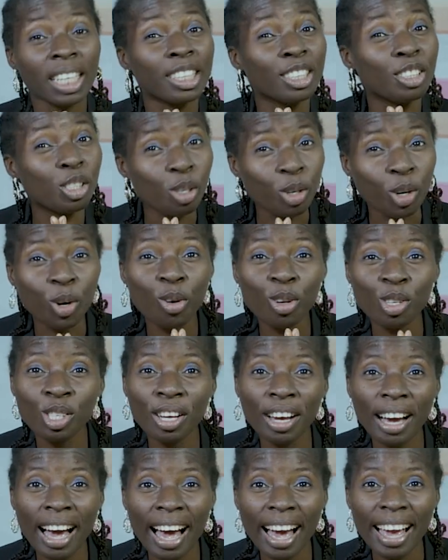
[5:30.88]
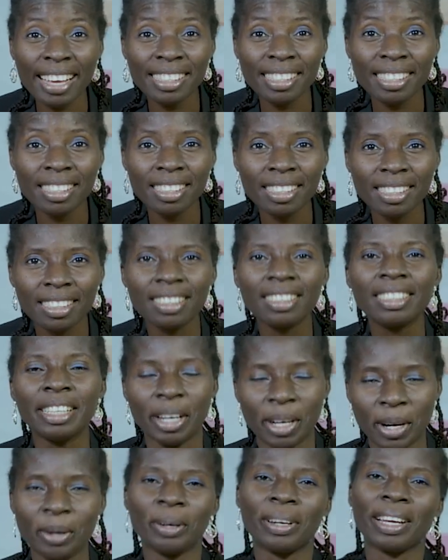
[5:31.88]
Did you close your eyes?
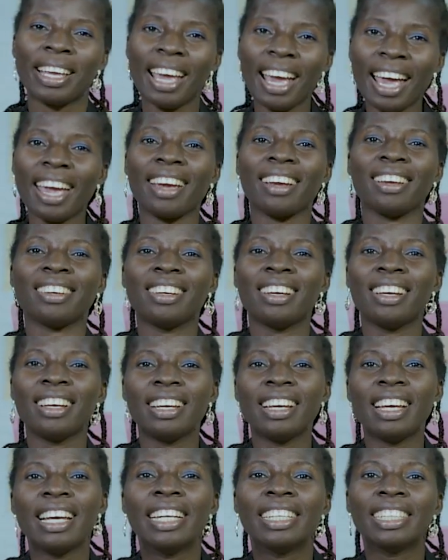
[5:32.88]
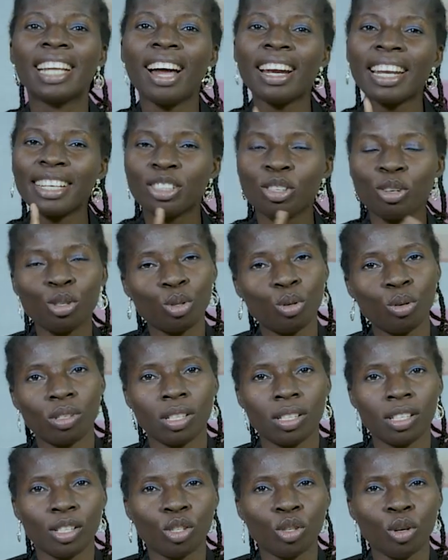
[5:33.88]
Okay. Now let us go
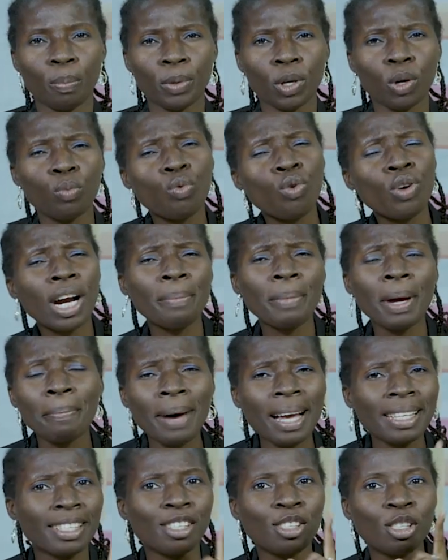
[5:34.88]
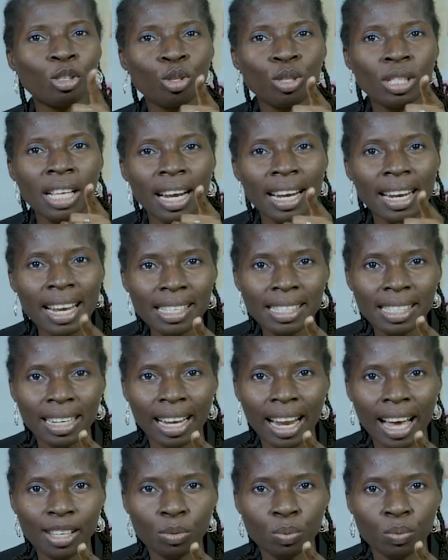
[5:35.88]
to the topic. Who remembers the, the
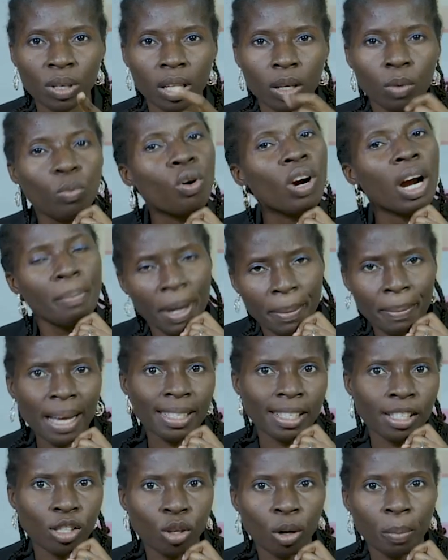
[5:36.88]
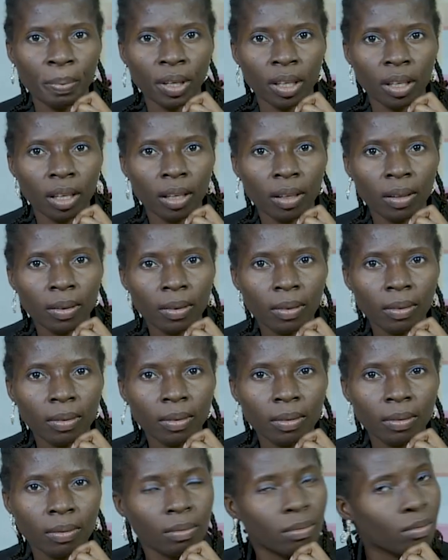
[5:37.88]
lesson last week? Who remembers the topic?
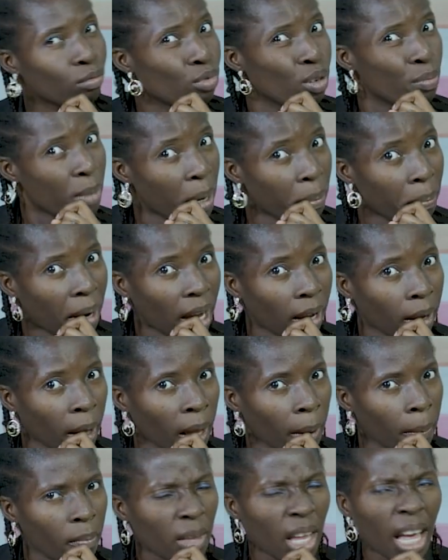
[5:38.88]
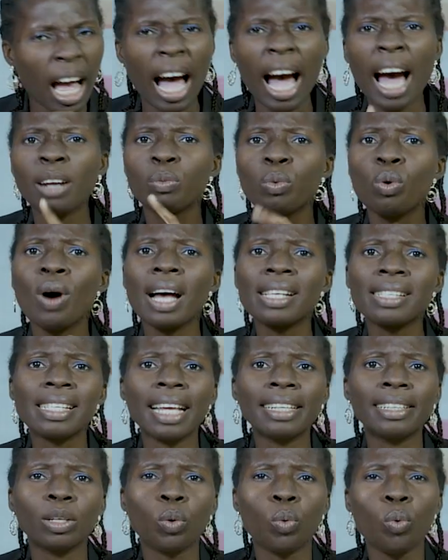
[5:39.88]
Remember? And who
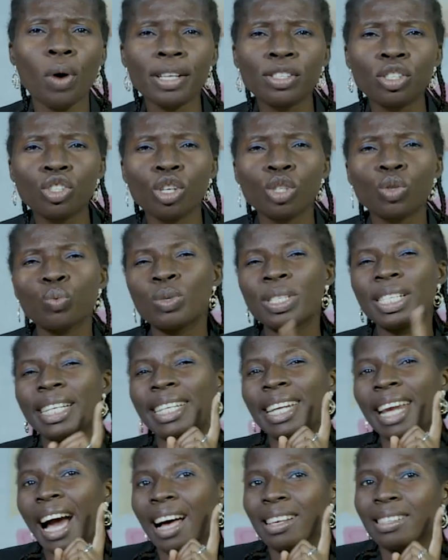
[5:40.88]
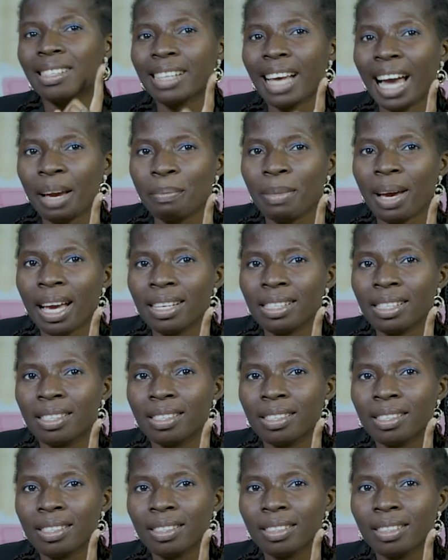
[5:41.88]
answered the questions? Who did the
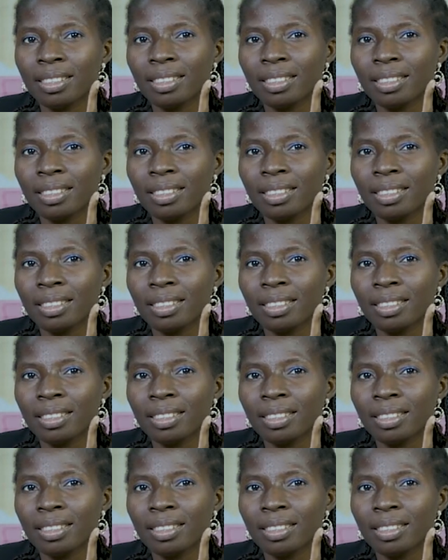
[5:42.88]
assignments?